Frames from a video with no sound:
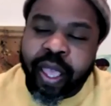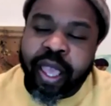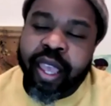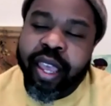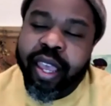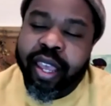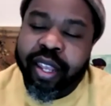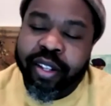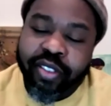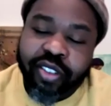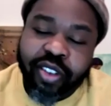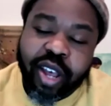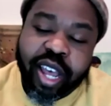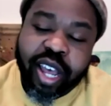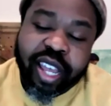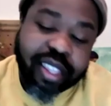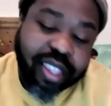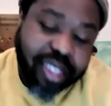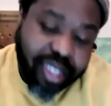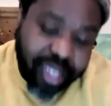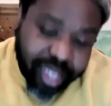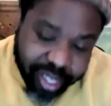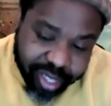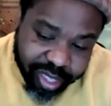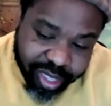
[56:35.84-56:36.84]
And so I
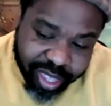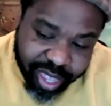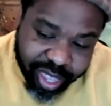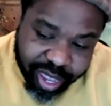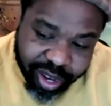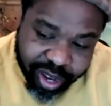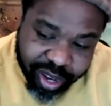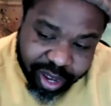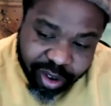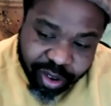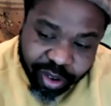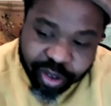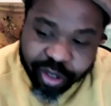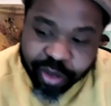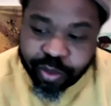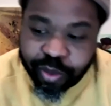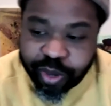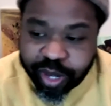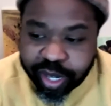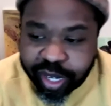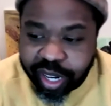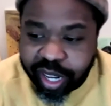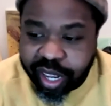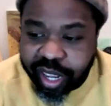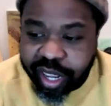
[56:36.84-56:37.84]
think that on the
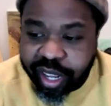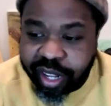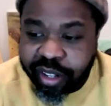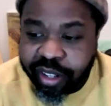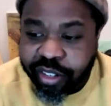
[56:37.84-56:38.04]
one hand,